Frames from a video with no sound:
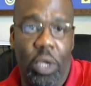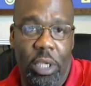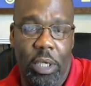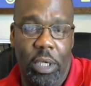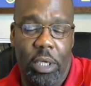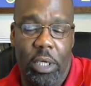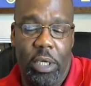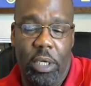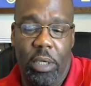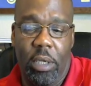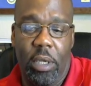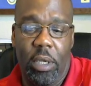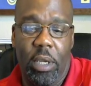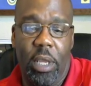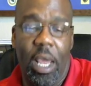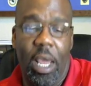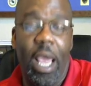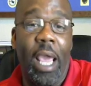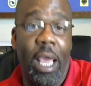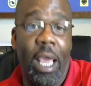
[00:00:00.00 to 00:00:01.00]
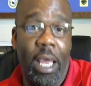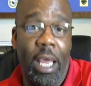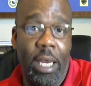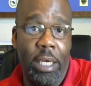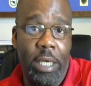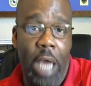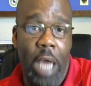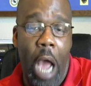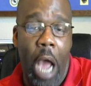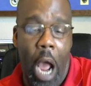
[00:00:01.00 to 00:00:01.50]
a safe week.
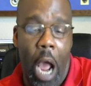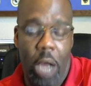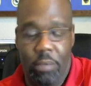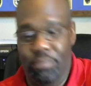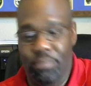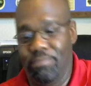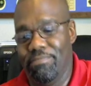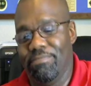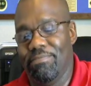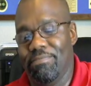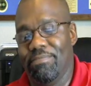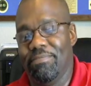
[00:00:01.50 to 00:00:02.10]
And